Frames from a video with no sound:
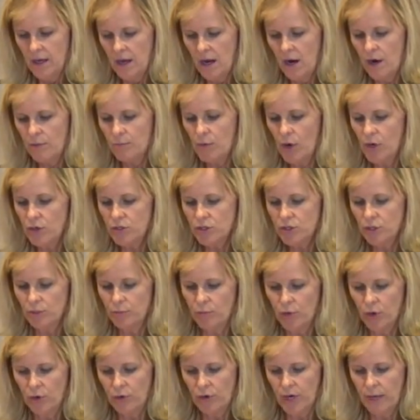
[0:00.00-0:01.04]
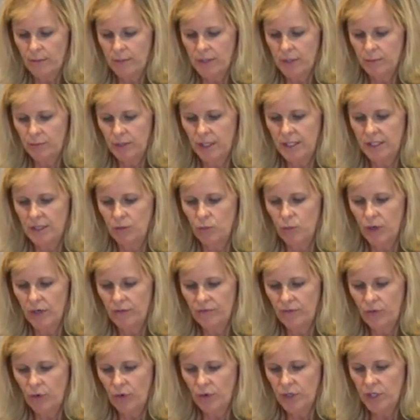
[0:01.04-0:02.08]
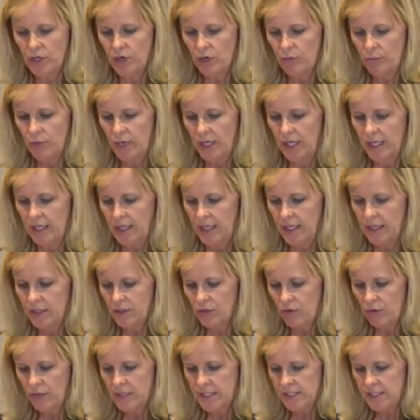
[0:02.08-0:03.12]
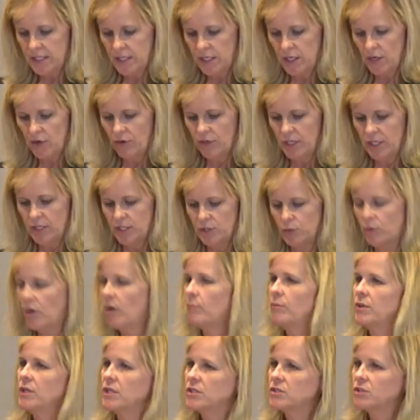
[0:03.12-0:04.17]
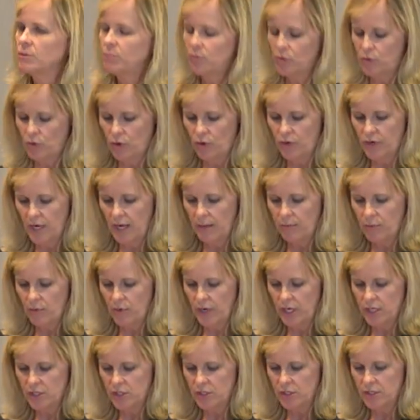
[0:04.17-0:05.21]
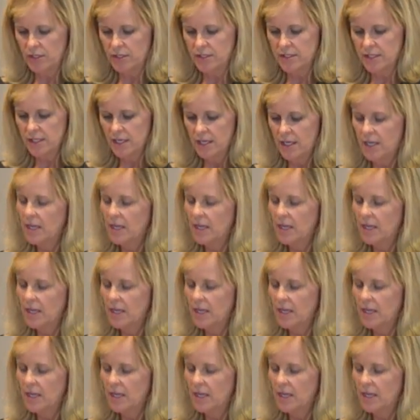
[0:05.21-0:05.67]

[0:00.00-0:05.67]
Our Marshal program completed one full year, bringing increased security to our municipal court operations,